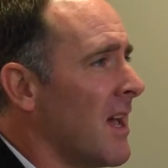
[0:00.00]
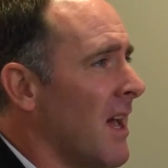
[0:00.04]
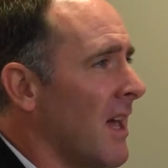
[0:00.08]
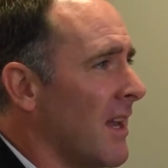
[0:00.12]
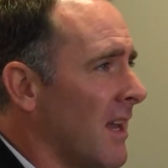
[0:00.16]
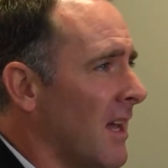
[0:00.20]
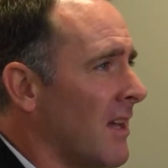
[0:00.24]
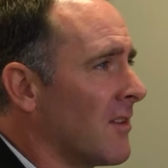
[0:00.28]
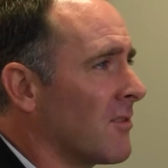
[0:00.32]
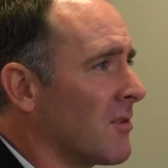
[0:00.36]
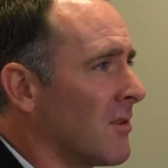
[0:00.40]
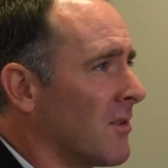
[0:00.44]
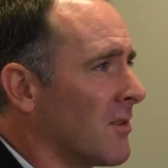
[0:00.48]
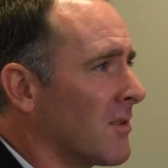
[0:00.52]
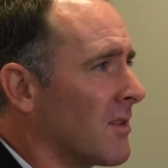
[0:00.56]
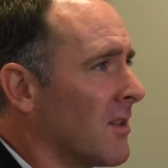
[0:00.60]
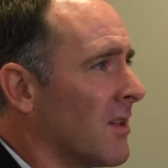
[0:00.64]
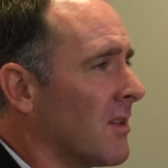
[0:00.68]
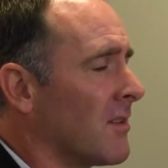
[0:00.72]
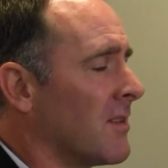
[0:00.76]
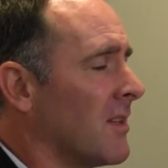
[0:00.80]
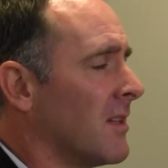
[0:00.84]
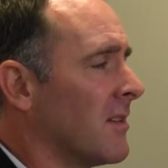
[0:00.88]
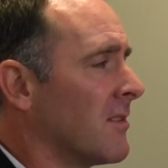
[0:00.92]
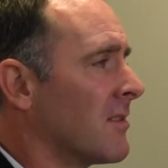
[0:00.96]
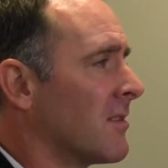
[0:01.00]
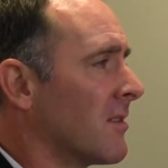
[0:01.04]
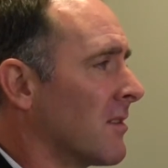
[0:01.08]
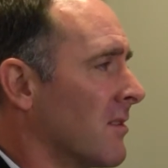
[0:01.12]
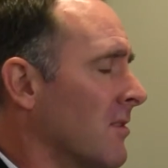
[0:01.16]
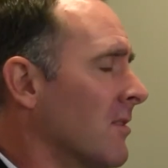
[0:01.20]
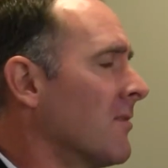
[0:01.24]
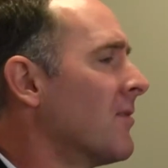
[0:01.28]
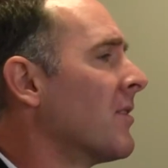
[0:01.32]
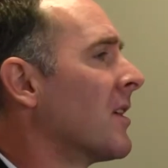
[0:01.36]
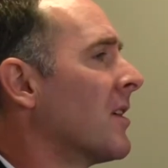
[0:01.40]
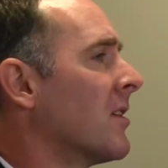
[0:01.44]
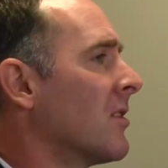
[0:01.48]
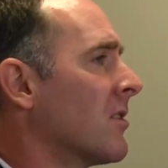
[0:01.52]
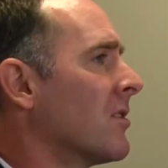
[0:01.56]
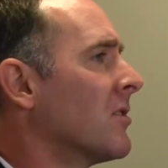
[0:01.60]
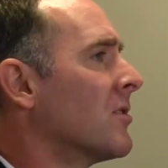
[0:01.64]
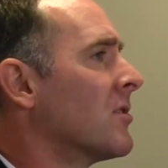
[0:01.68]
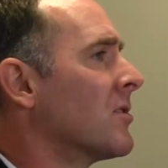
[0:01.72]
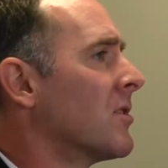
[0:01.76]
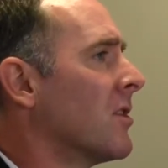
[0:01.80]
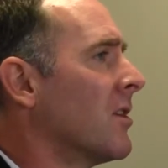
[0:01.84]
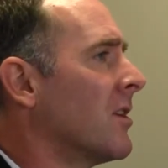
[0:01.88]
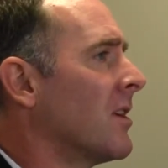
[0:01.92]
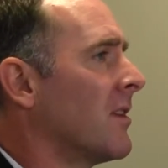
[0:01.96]
and as a result, there's significant
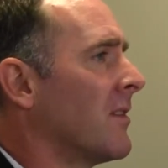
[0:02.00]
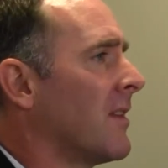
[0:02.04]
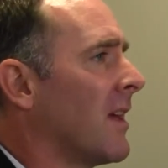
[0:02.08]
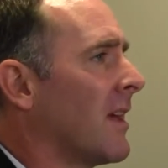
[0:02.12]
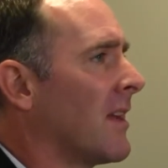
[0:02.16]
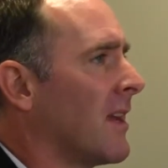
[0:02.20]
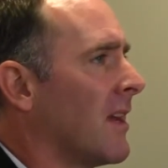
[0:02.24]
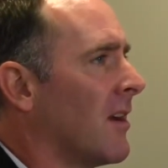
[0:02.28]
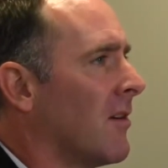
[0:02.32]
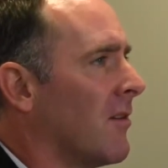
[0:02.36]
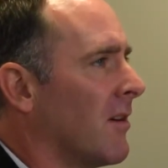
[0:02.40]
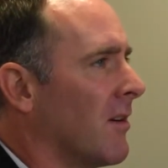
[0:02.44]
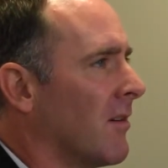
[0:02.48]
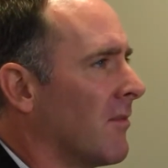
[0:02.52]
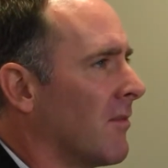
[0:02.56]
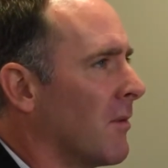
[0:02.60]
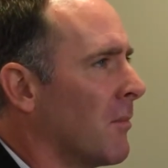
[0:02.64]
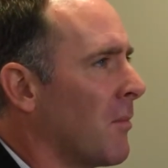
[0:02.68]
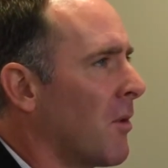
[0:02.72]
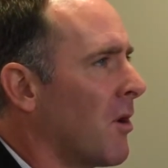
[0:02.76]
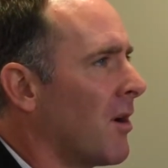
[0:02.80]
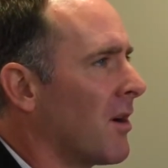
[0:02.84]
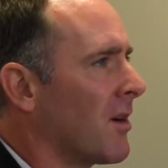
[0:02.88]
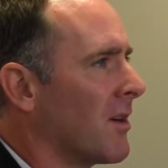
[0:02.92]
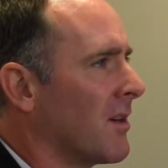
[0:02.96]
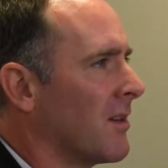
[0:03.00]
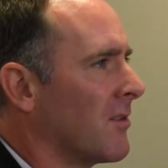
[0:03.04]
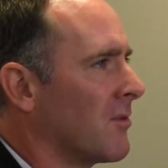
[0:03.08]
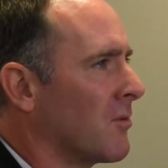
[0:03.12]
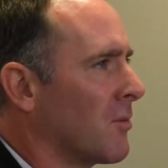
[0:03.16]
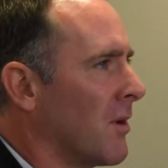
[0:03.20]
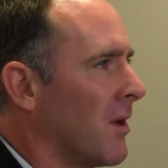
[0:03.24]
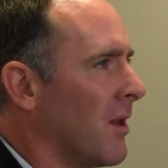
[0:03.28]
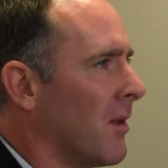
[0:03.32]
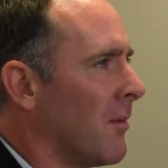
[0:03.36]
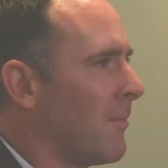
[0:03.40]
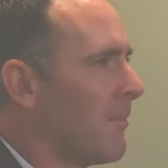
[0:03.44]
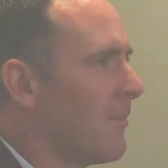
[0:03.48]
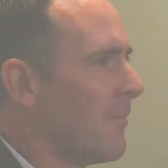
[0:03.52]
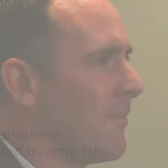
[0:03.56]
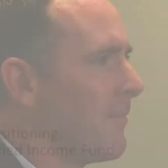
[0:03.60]
concern in that area of the market as well.